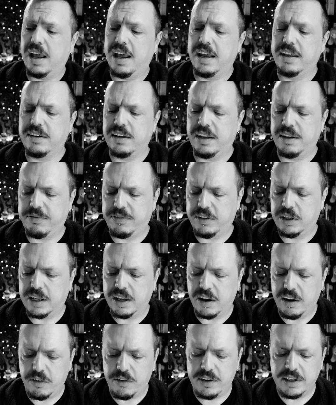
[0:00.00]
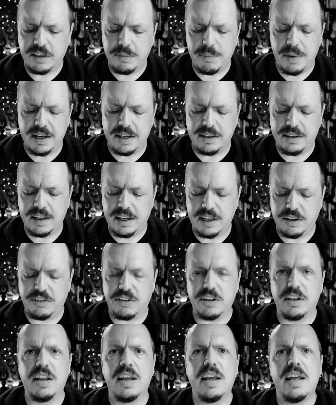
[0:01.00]
And if you are into
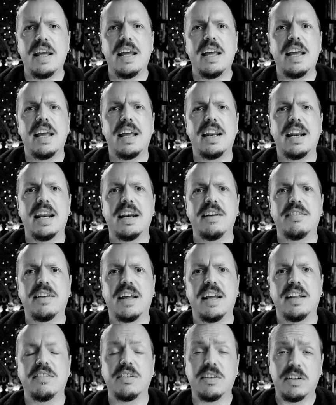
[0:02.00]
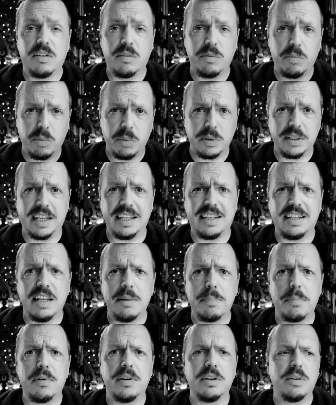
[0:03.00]
meditation in any sense and you want to get
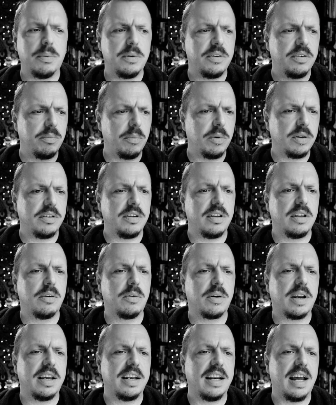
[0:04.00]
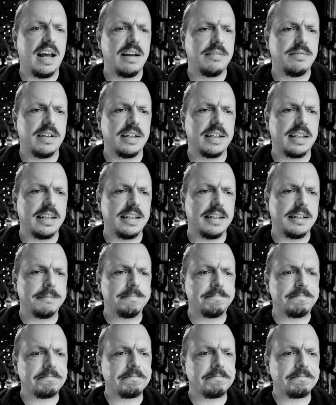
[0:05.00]
deeper into it and want to, you know, kind of have like a